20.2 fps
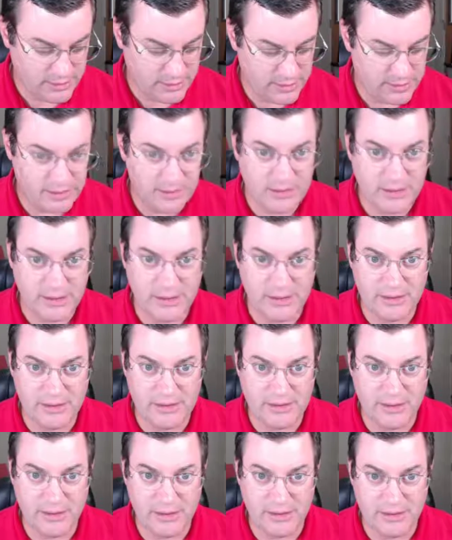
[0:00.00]
C,
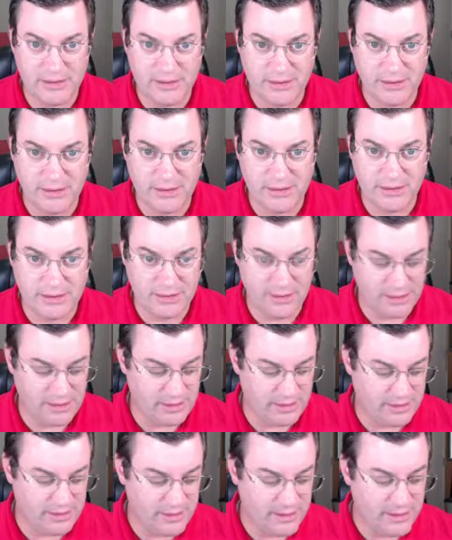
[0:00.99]
C, C,
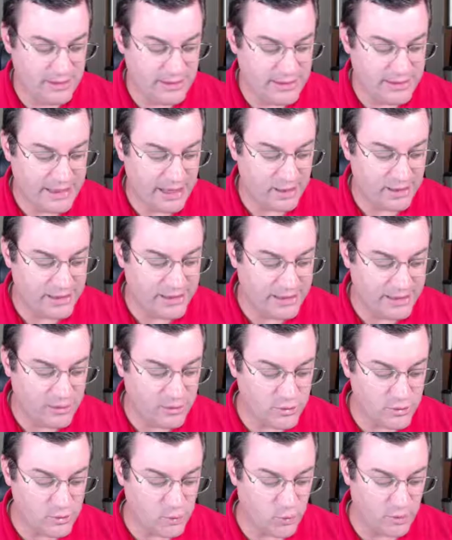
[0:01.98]
C. Now
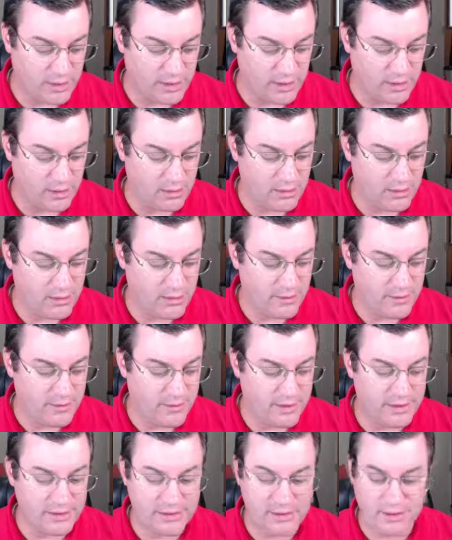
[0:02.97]
here's where
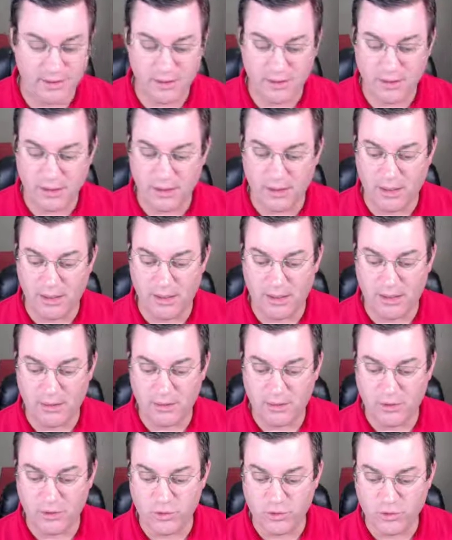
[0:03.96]
this
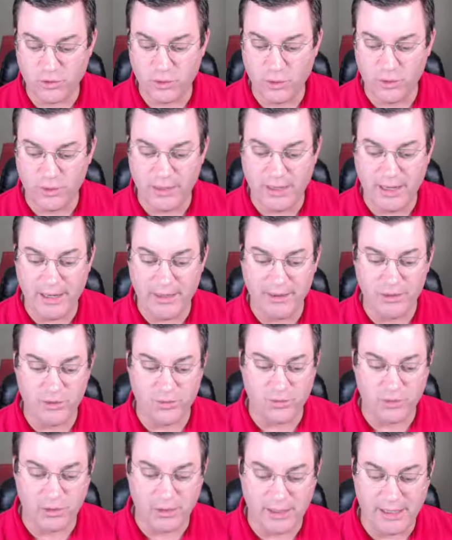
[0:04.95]
control 9 is
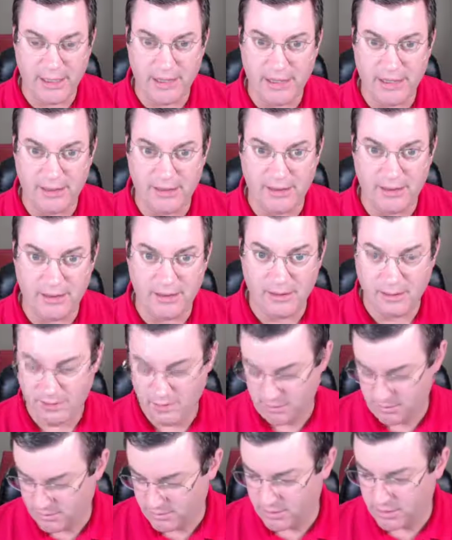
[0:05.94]
really handy.
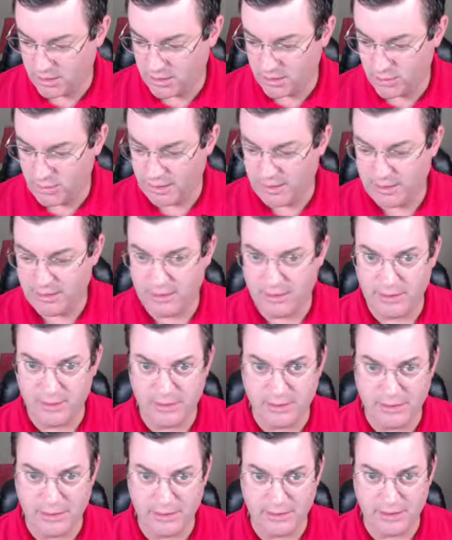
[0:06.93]
Go ahead and
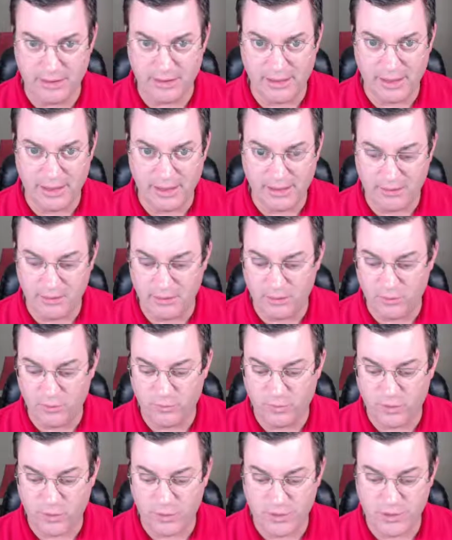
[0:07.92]
get into the eighth note
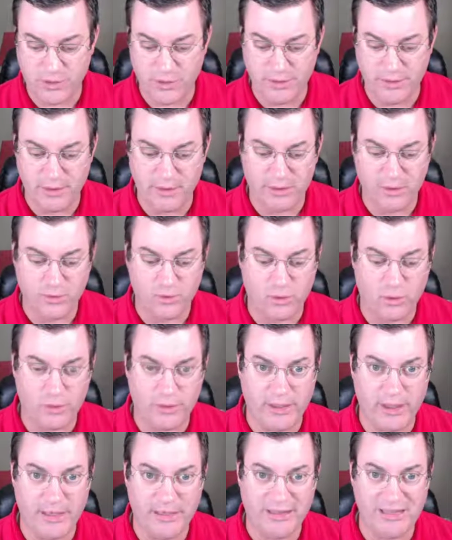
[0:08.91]
first and then control
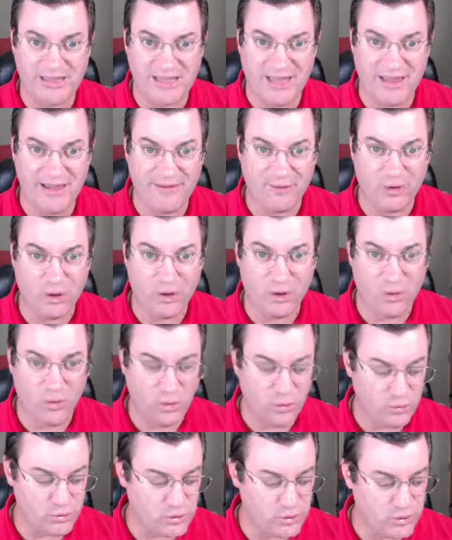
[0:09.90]
9 because I have a whole
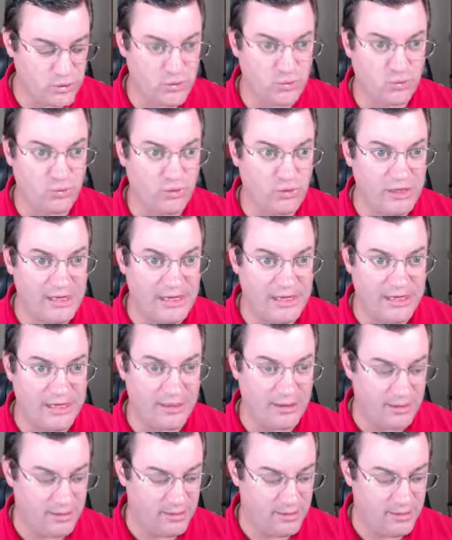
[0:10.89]
string